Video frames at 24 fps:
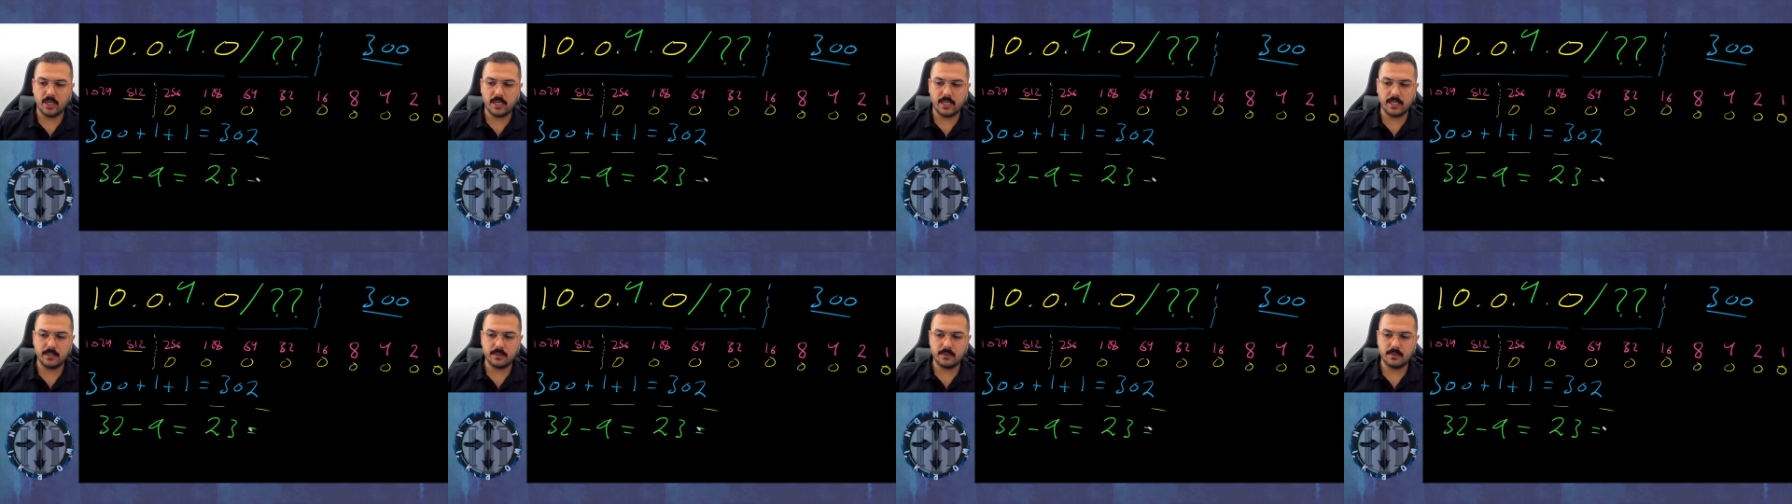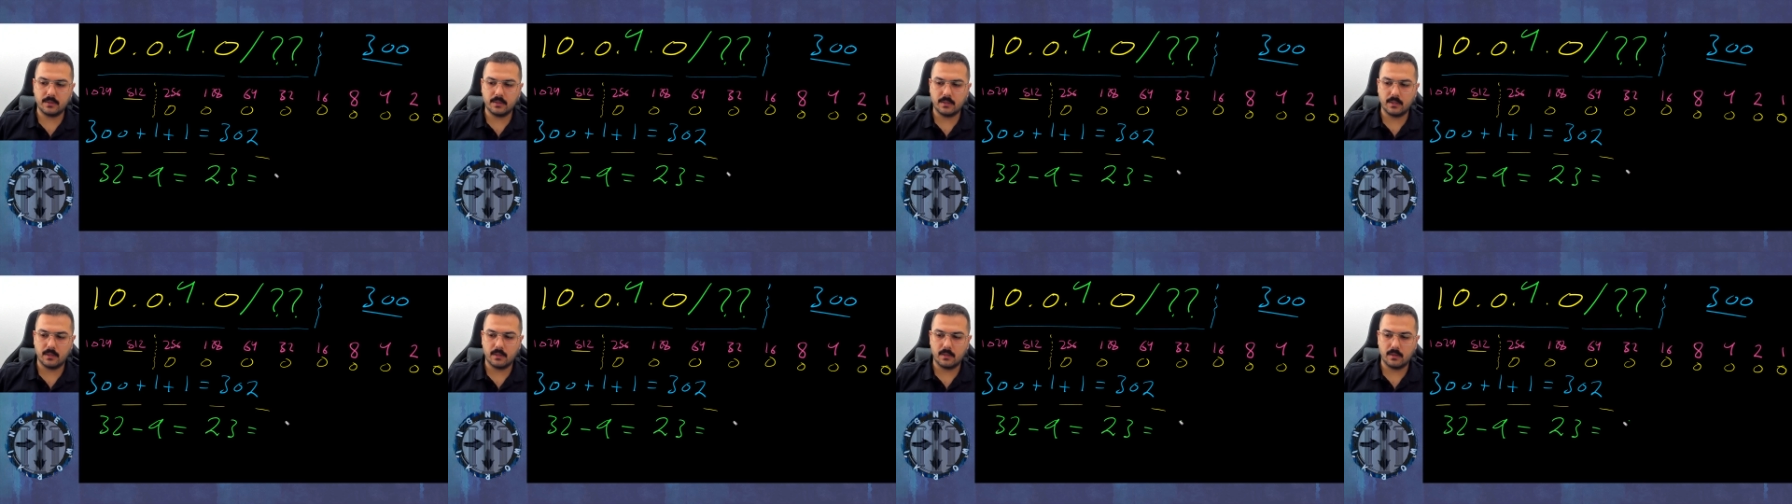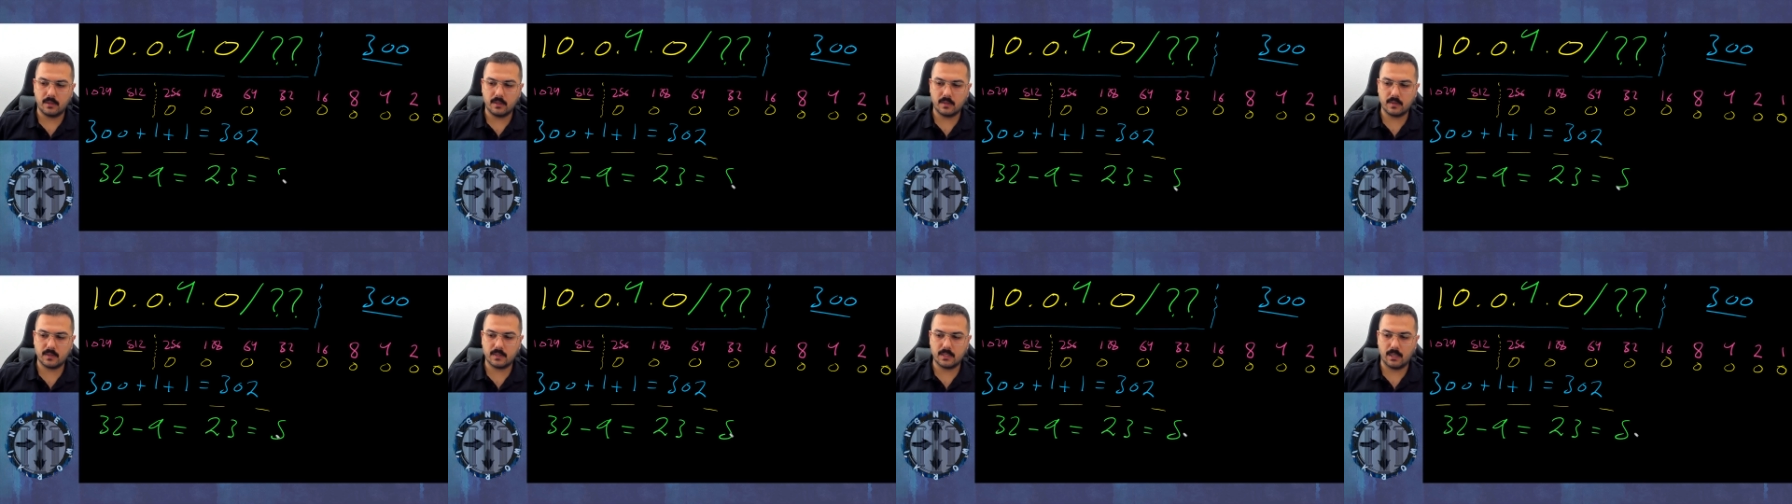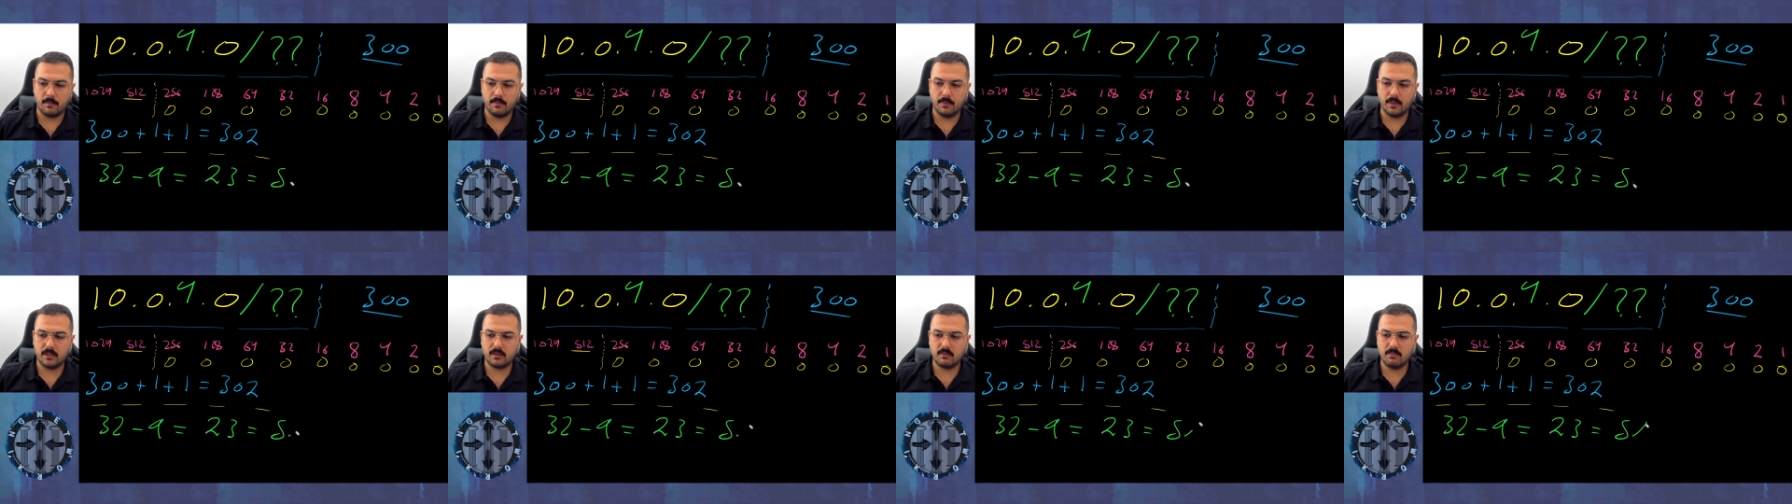is the
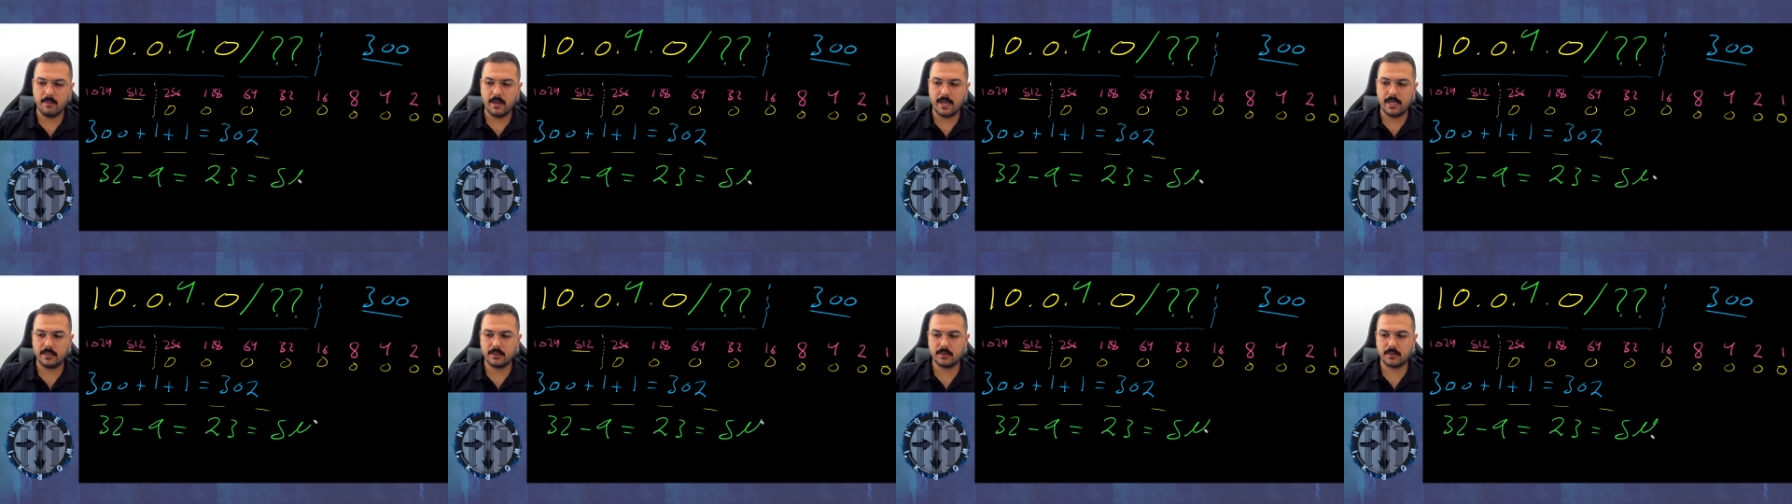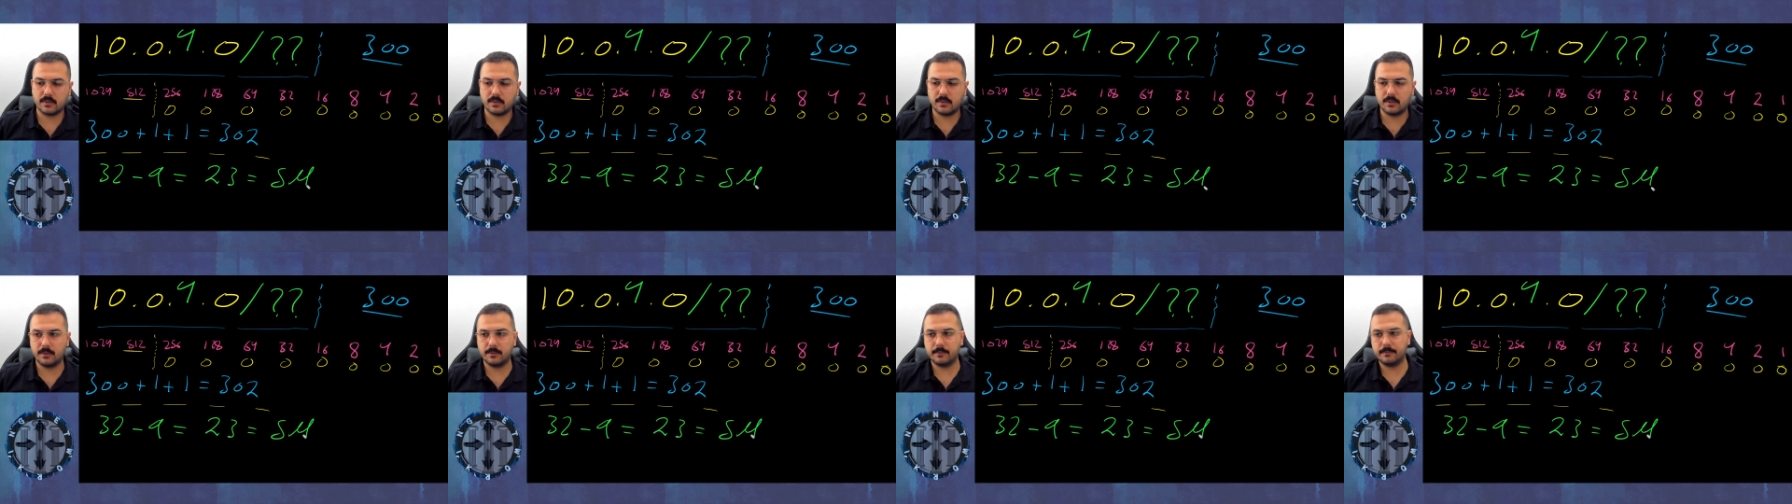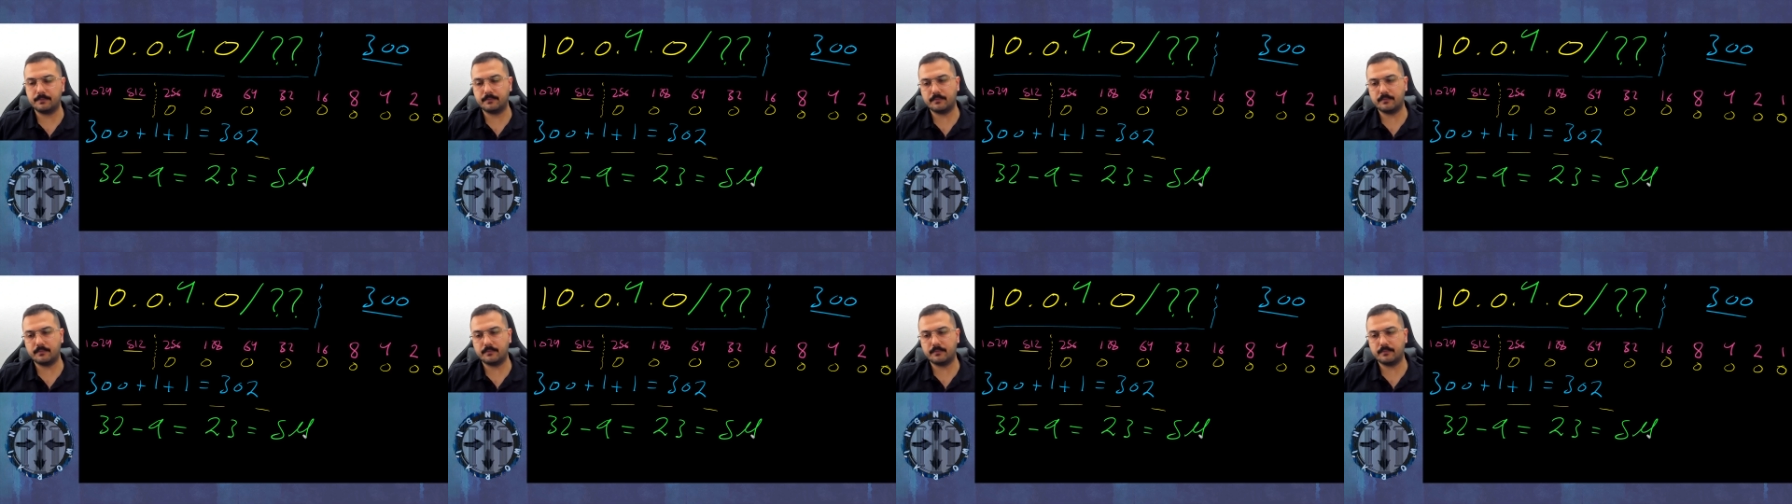subnet mask.